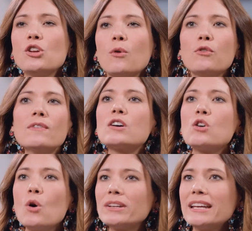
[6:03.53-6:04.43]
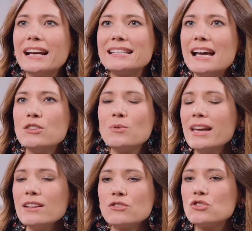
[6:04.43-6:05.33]
you know, if you have a goal to get out of debt, you
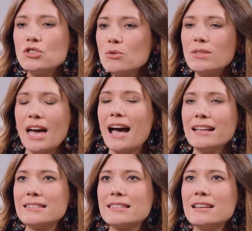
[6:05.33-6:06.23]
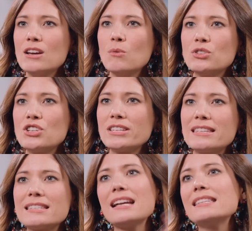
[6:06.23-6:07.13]
can't do that with just
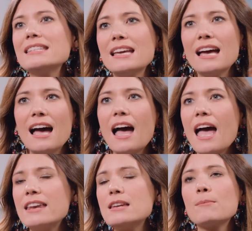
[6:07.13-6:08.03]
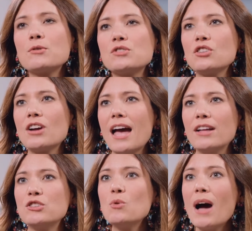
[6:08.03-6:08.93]
this idea and numbers in your
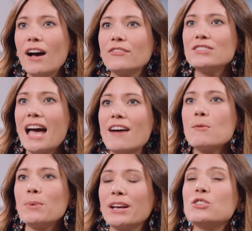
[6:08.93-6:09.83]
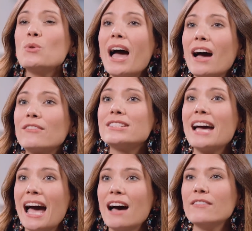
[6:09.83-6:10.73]
head. You have to have a plan. You have to
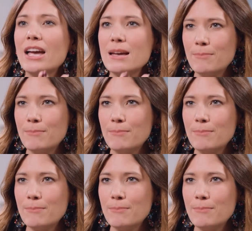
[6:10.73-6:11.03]
have a